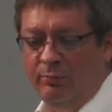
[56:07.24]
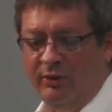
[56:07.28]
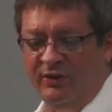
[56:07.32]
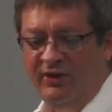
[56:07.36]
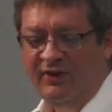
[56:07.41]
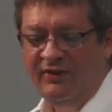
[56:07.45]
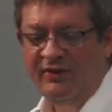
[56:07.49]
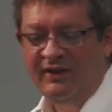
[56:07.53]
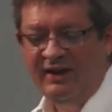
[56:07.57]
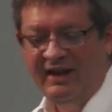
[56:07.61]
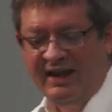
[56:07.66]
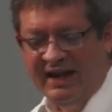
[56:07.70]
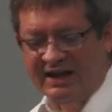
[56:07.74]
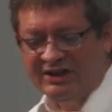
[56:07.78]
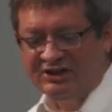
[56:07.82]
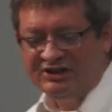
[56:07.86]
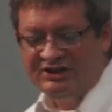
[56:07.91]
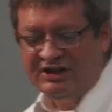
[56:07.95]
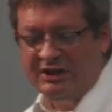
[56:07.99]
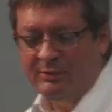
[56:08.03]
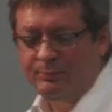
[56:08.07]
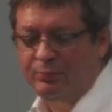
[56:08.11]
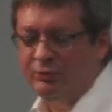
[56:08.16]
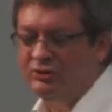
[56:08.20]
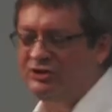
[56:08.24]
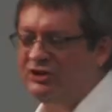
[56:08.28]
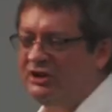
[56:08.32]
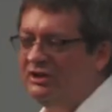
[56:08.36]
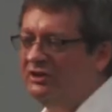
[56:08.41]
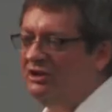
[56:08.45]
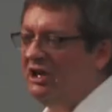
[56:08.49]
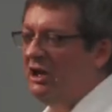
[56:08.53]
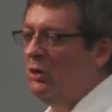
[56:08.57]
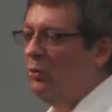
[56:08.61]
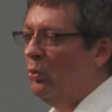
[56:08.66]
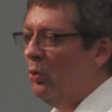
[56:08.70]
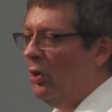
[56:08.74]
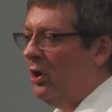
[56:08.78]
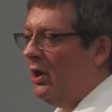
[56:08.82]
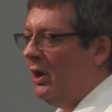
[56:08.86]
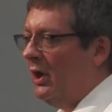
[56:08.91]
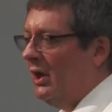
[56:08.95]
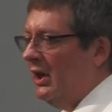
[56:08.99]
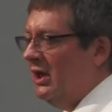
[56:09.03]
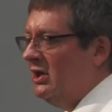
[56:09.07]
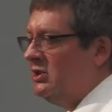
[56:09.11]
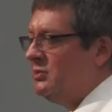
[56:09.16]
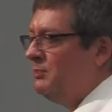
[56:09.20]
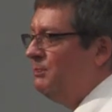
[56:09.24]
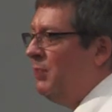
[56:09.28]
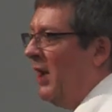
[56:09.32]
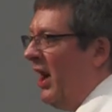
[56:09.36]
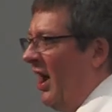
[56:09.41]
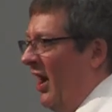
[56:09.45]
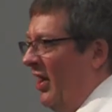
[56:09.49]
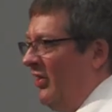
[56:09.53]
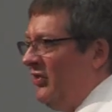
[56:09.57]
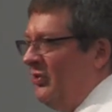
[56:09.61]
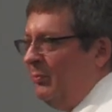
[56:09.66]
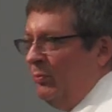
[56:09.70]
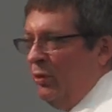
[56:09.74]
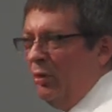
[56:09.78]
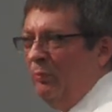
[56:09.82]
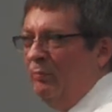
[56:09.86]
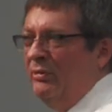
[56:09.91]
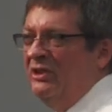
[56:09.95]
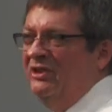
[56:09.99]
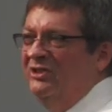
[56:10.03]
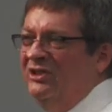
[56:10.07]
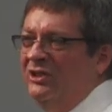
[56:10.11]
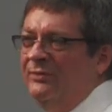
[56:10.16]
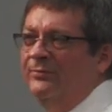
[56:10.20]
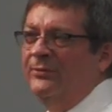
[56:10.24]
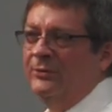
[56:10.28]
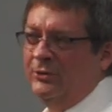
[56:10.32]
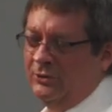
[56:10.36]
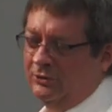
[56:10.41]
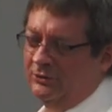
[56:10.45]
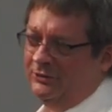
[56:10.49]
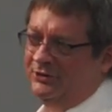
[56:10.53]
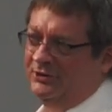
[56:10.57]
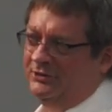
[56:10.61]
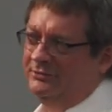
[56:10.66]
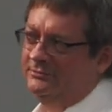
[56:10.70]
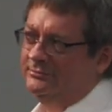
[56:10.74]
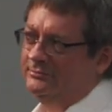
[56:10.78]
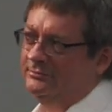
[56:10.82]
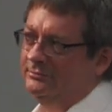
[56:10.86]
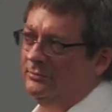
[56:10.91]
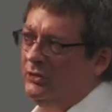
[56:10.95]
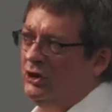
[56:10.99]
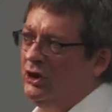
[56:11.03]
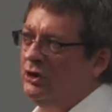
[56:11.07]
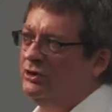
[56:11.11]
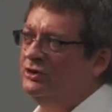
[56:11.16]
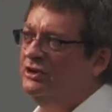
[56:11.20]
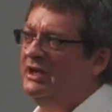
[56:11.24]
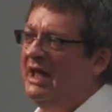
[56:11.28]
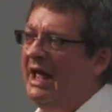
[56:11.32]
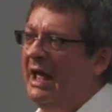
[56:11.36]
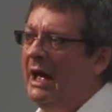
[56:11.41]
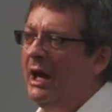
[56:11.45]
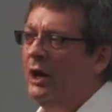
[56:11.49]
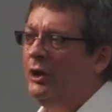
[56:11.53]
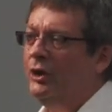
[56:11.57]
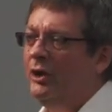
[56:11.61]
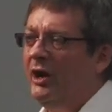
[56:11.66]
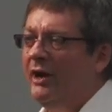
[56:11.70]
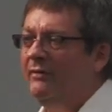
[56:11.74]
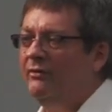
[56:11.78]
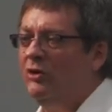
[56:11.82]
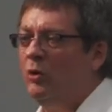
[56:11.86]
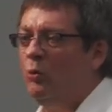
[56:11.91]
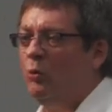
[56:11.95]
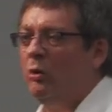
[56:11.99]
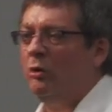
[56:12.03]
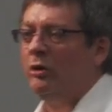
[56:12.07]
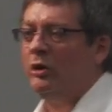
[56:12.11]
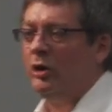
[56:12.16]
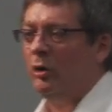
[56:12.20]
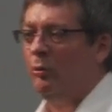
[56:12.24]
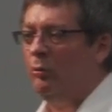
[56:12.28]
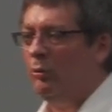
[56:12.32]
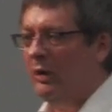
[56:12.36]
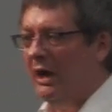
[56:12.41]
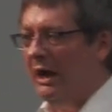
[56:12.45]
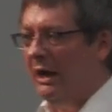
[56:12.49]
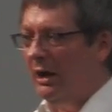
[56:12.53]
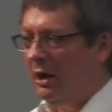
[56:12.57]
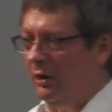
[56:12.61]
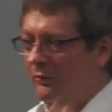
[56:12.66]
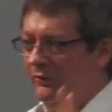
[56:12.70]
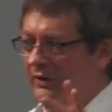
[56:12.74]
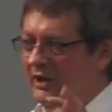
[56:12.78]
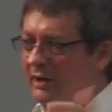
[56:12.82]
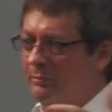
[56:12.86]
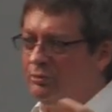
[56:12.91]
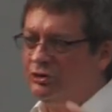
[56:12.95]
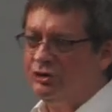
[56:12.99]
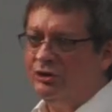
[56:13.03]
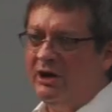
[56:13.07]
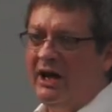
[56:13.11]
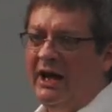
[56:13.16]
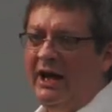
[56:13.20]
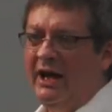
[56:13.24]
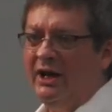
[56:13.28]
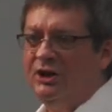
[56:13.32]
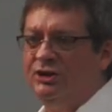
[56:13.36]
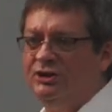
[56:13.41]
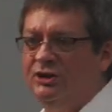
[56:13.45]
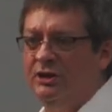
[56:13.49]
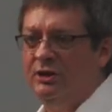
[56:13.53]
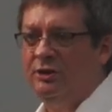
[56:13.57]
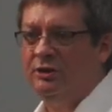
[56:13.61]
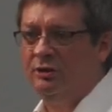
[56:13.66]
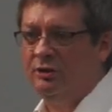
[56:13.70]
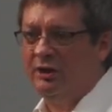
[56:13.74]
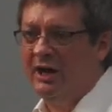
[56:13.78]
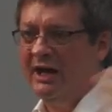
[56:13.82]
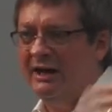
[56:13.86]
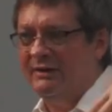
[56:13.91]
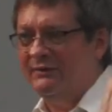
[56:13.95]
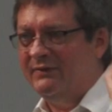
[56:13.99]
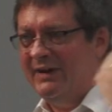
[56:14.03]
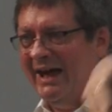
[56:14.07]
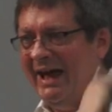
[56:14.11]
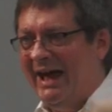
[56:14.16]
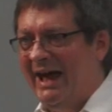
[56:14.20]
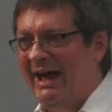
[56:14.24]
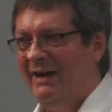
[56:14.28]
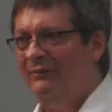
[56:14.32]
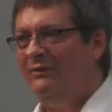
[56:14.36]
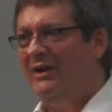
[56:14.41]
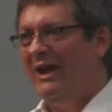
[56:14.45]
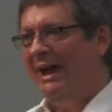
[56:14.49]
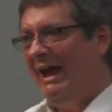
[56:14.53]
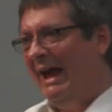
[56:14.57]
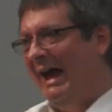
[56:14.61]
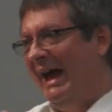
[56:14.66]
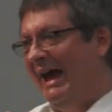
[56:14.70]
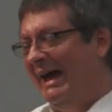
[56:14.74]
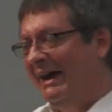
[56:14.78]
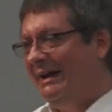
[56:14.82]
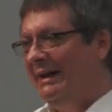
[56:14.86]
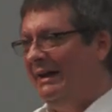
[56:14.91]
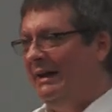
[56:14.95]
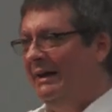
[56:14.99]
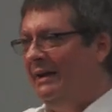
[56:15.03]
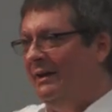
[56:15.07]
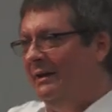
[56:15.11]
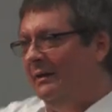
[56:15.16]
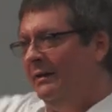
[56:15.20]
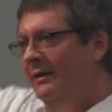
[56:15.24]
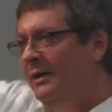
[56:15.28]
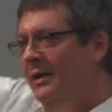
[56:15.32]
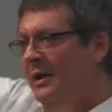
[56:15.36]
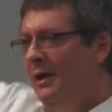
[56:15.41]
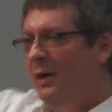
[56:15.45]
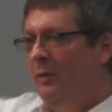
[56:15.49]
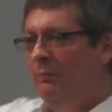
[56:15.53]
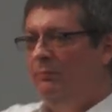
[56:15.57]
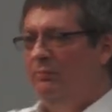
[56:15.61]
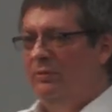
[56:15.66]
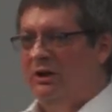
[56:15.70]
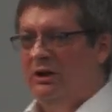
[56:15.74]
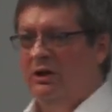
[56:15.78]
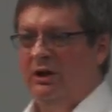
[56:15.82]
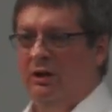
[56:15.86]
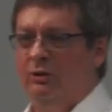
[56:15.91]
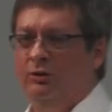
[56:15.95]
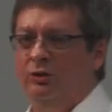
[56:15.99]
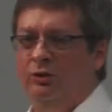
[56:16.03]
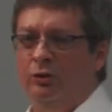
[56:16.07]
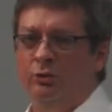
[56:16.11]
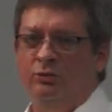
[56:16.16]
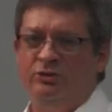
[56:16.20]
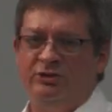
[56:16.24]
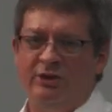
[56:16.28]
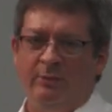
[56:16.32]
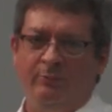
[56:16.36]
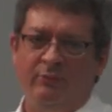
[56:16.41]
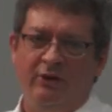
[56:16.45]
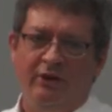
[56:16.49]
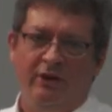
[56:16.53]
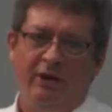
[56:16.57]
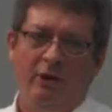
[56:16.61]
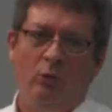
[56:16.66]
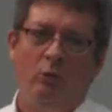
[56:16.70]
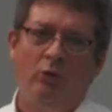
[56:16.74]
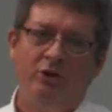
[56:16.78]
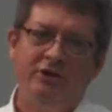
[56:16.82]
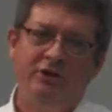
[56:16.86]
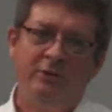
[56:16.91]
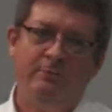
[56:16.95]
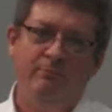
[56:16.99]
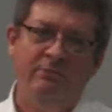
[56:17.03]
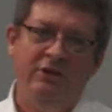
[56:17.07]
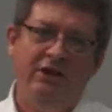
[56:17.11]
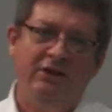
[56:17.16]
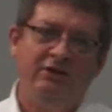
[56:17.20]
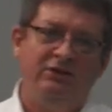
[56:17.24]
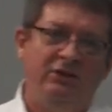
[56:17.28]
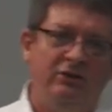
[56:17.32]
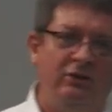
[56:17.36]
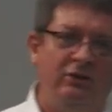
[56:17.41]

Then the next 10% they want is possible but difficult because now you're having to work around the abstraction and you're kind of having to hack it and you know do something it wasn't meant